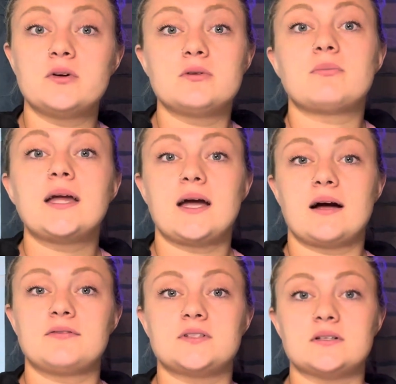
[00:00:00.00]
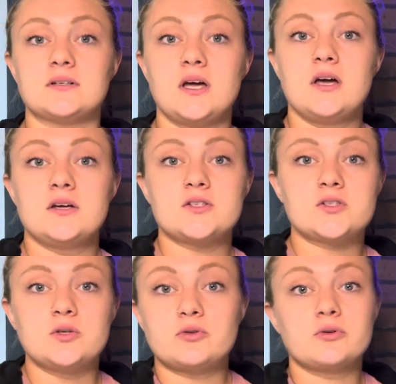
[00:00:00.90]
you might have to
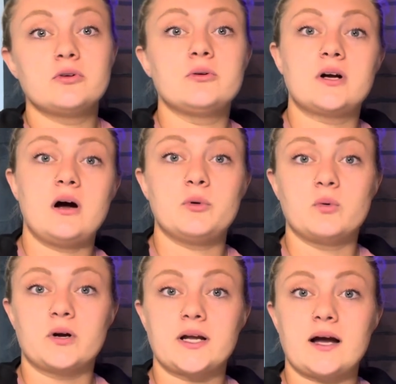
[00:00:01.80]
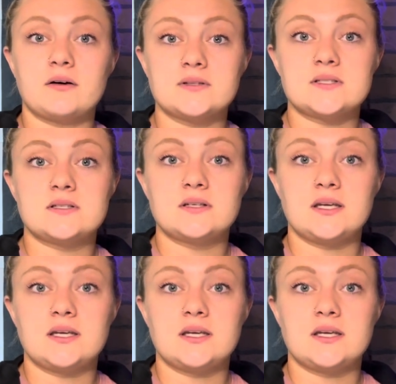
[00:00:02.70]
scoot through a couple workouts,